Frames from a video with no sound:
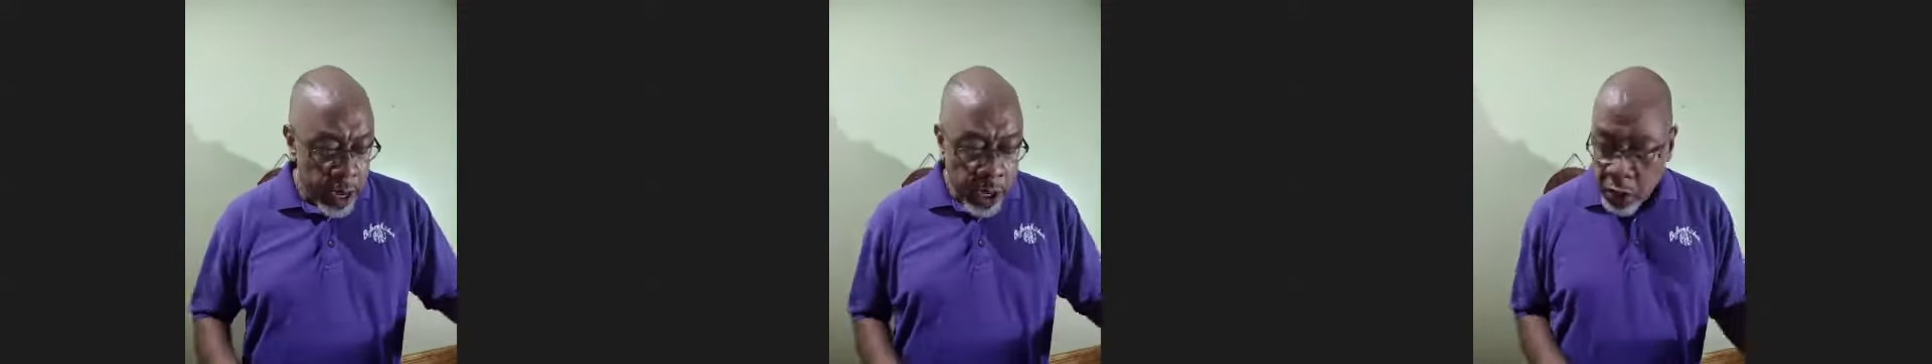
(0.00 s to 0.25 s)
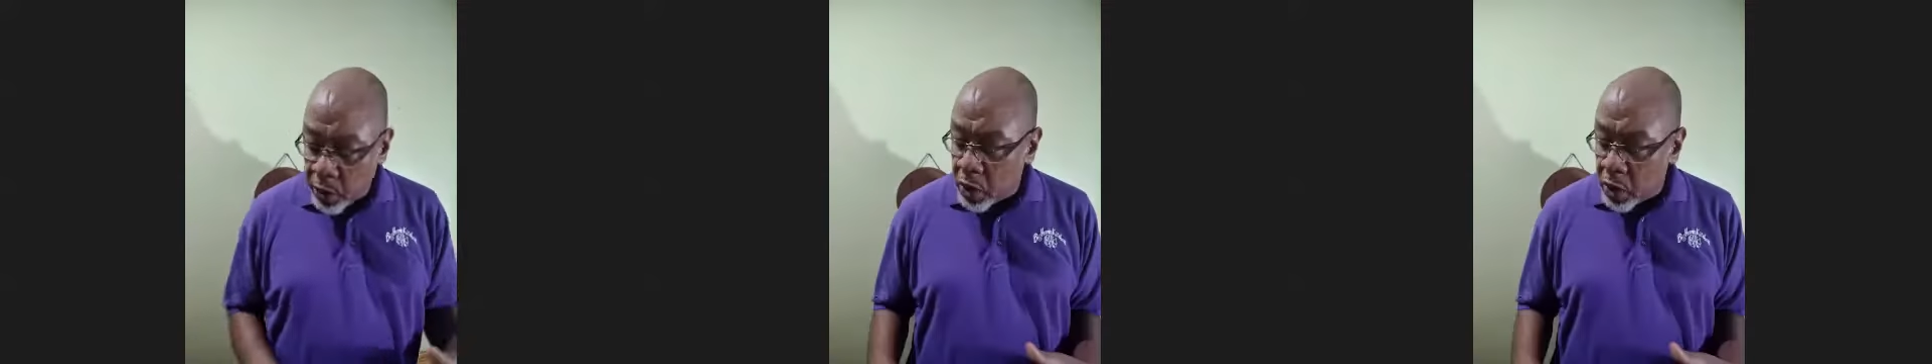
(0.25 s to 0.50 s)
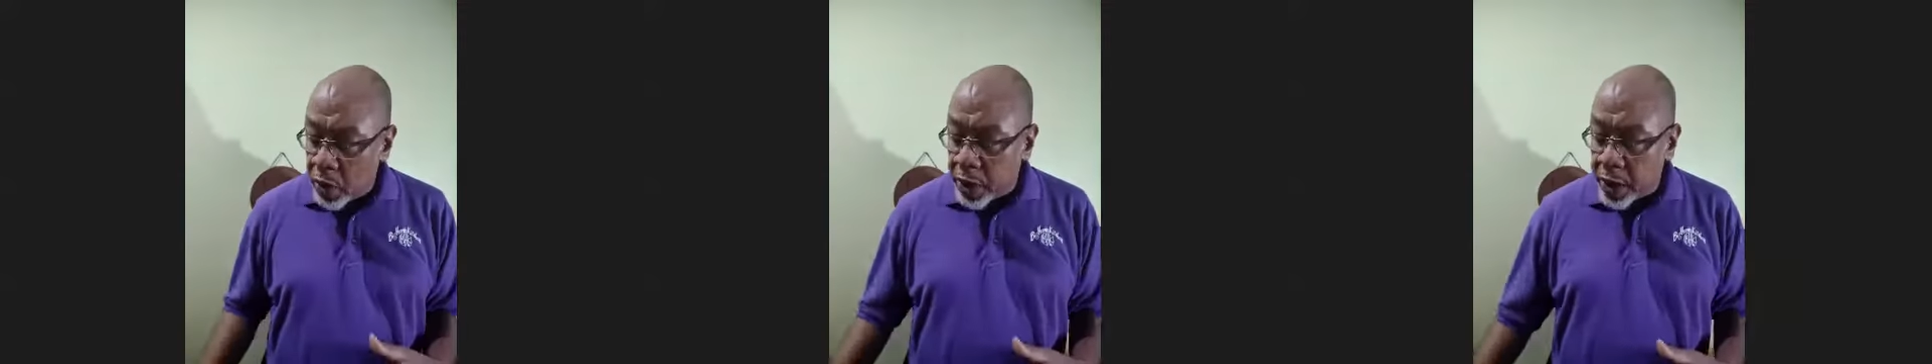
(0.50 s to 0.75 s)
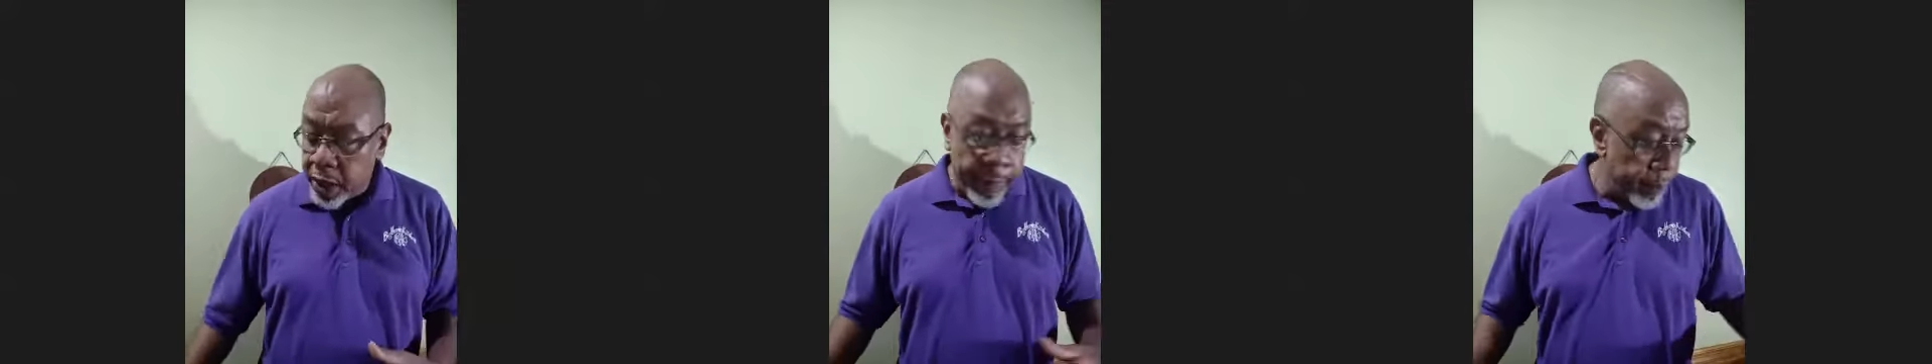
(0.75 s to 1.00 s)
So it's all
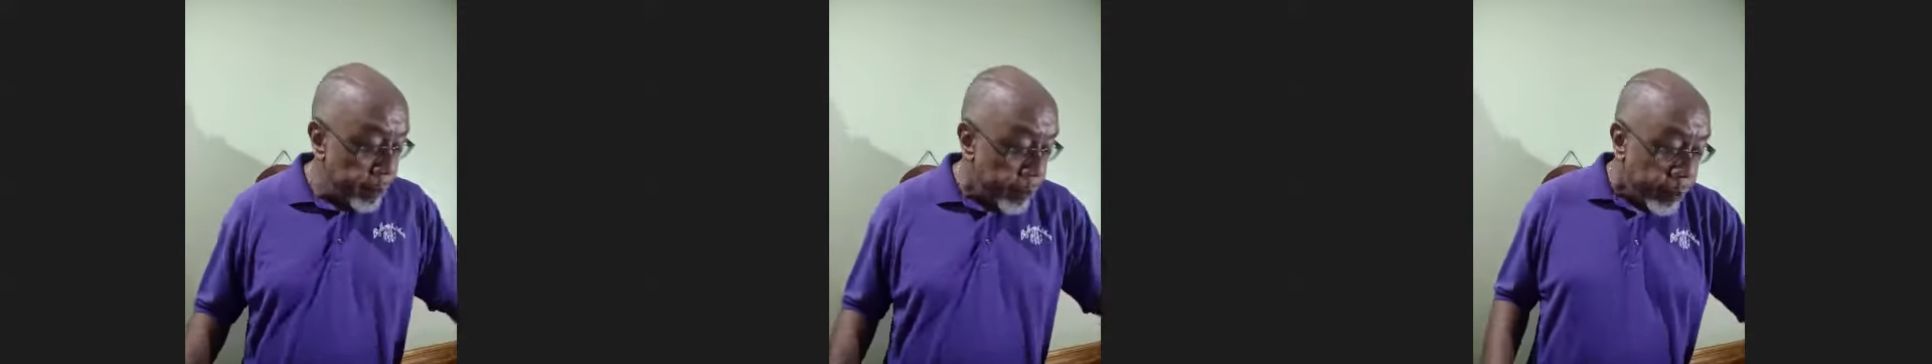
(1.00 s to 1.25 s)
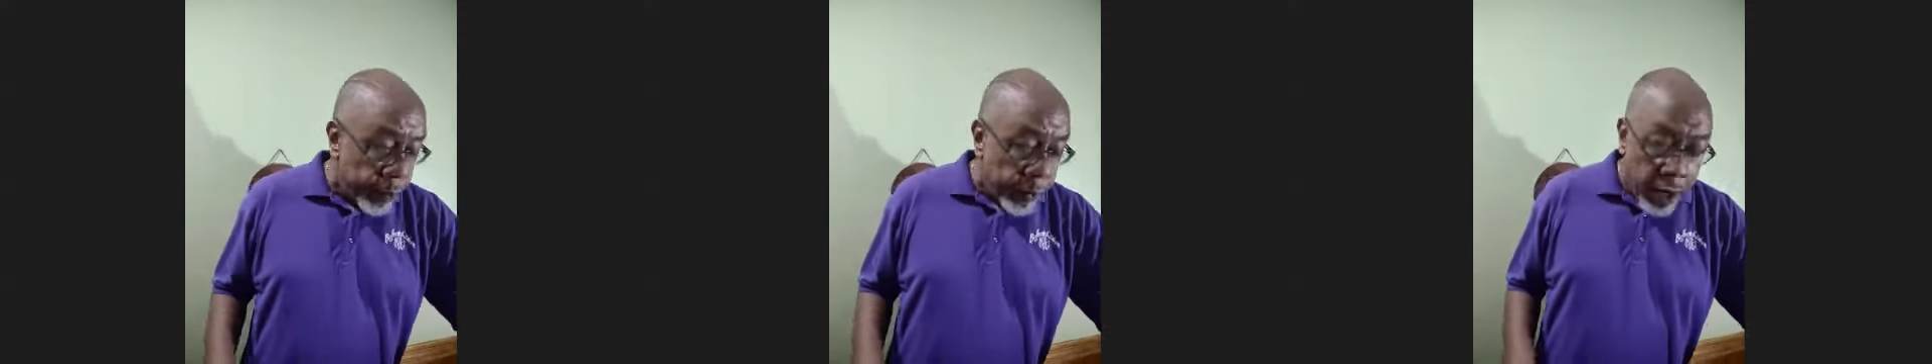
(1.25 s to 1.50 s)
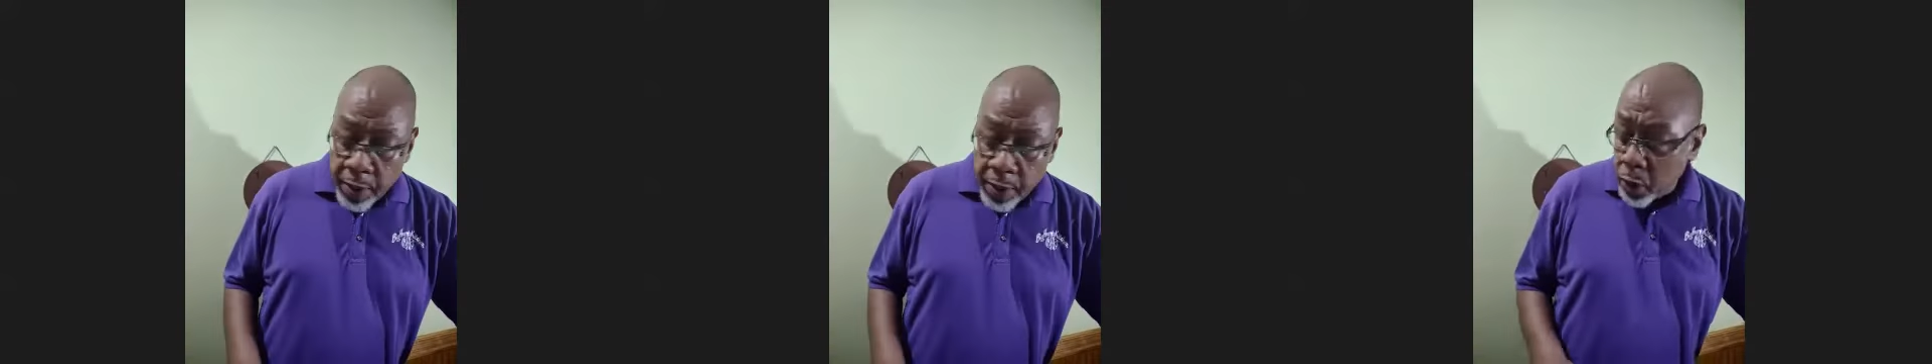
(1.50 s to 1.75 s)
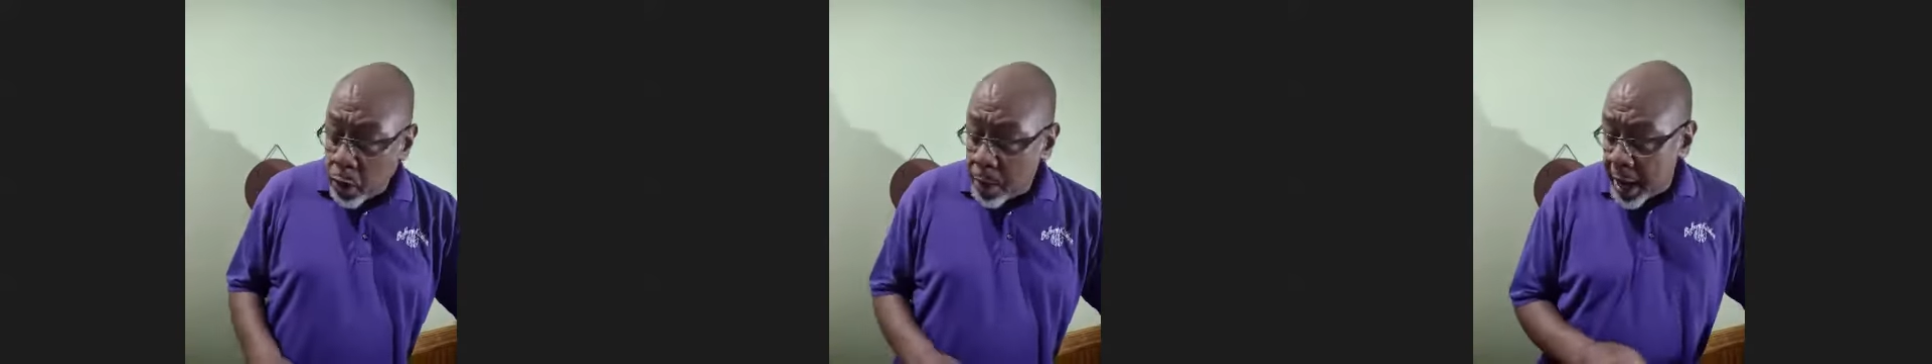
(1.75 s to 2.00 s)
good.
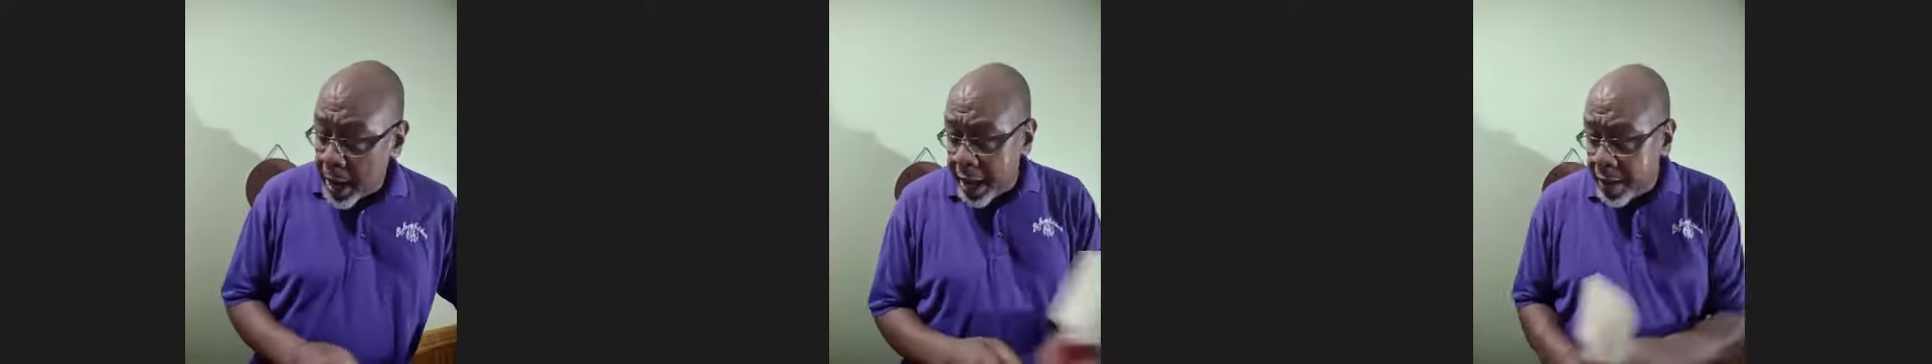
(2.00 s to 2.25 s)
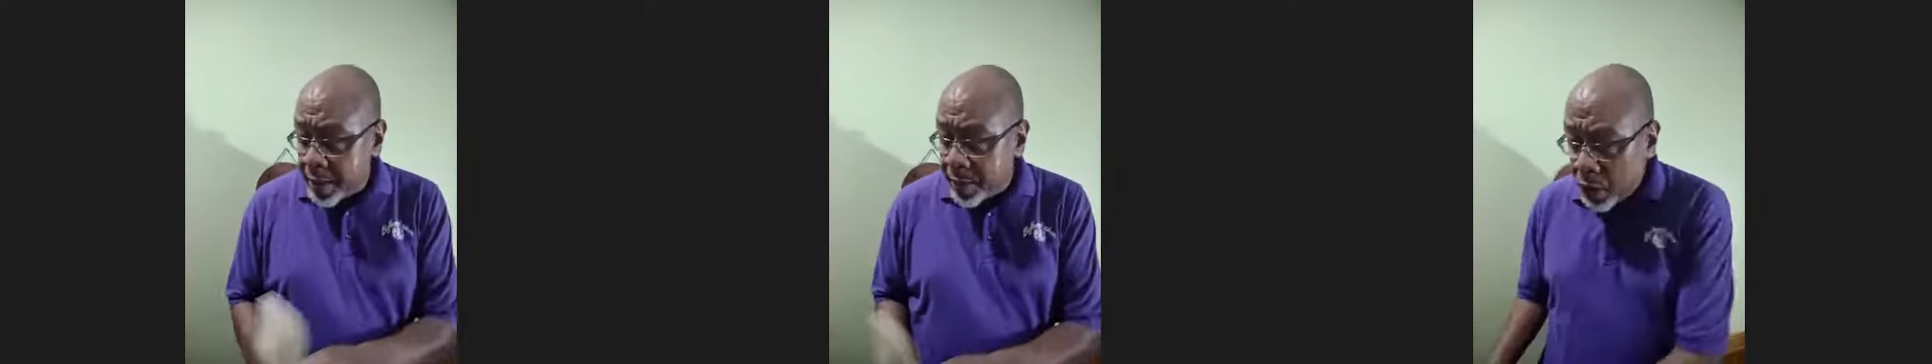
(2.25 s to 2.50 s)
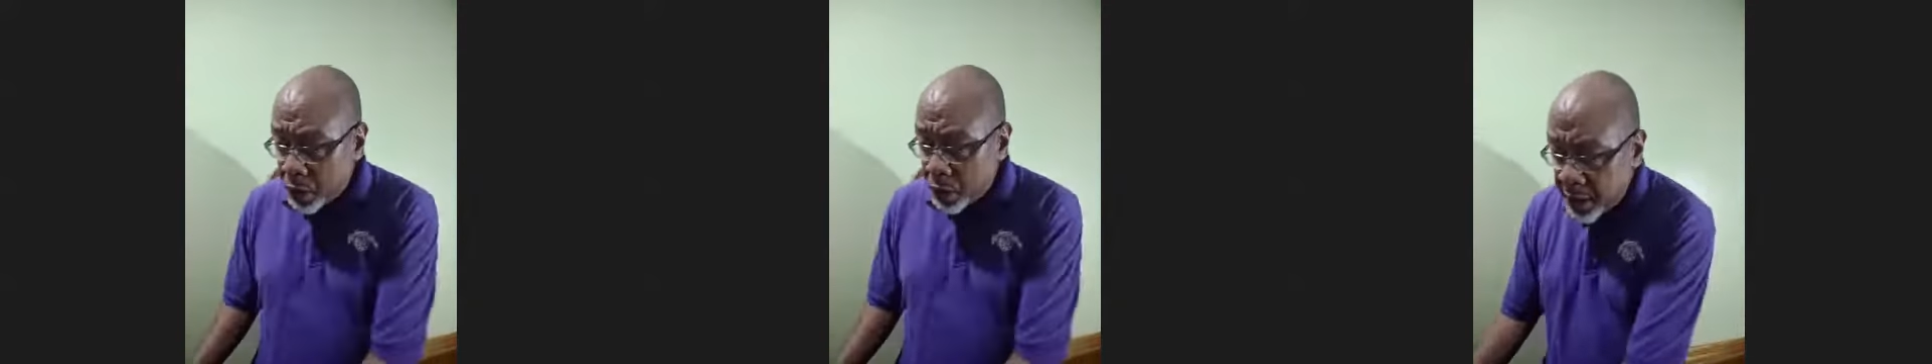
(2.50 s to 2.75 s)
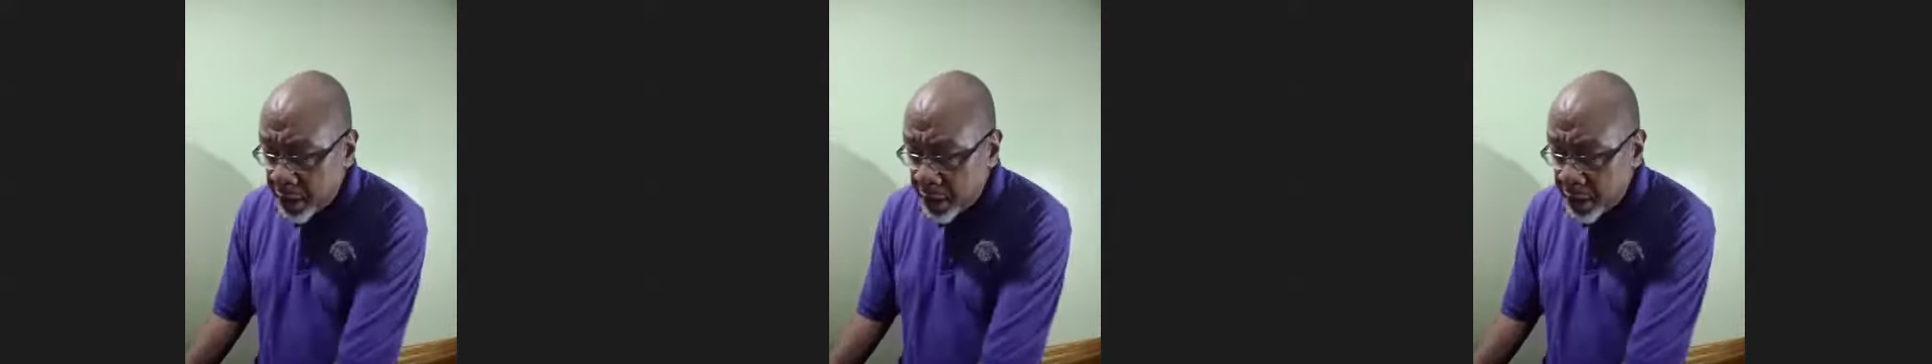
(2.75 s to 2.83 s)
So I'm gonna add in first,